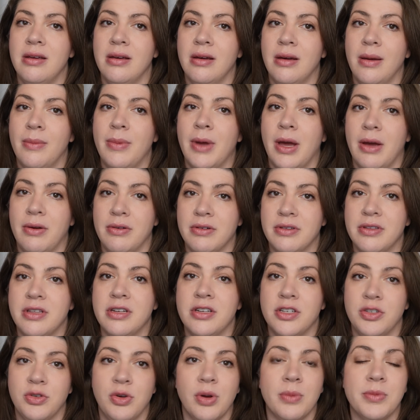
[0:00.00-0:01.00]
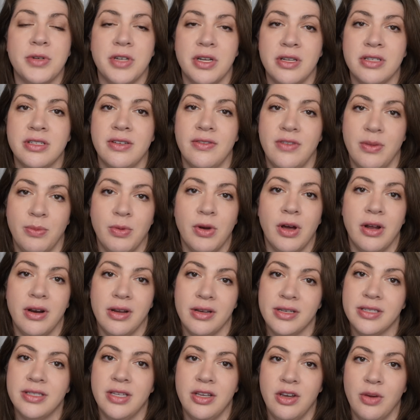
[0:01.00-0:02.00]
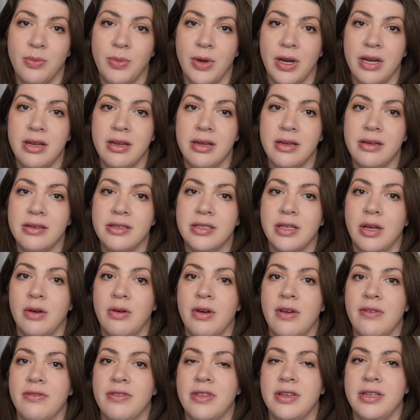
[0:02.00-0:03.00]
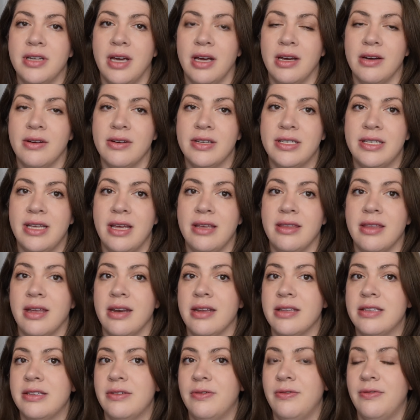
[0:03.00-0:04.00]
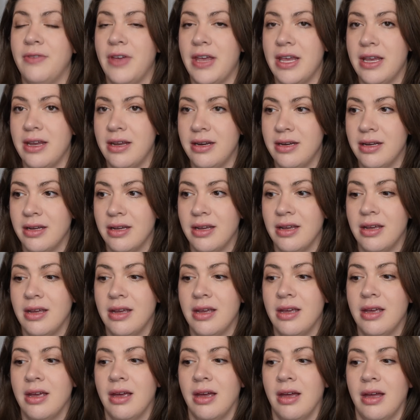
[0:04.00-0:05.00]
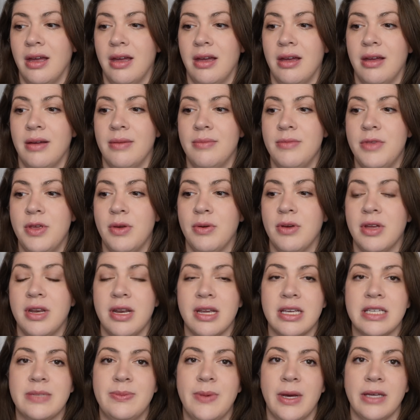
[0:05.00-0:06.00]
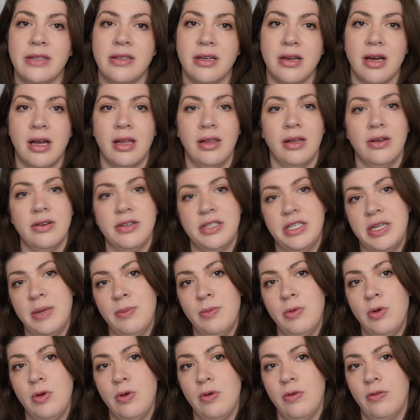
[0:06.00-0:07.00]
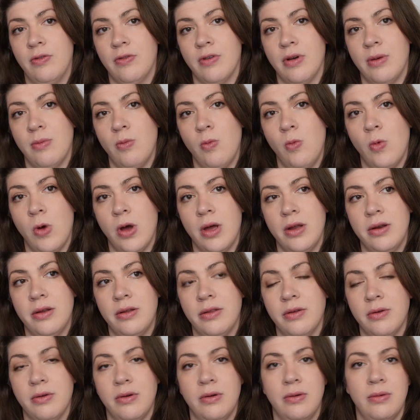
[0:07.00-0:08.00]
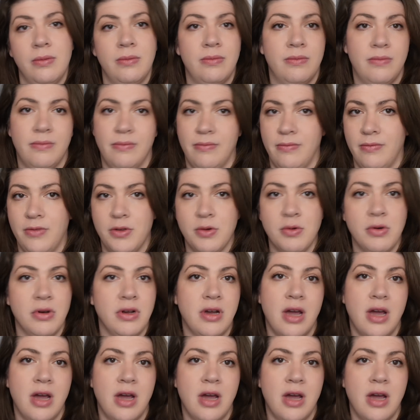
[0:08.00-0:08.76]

about the descriptions of the products that you're buying. So if the dyer is saying that it's a fade, you can expect the colors to move from one through a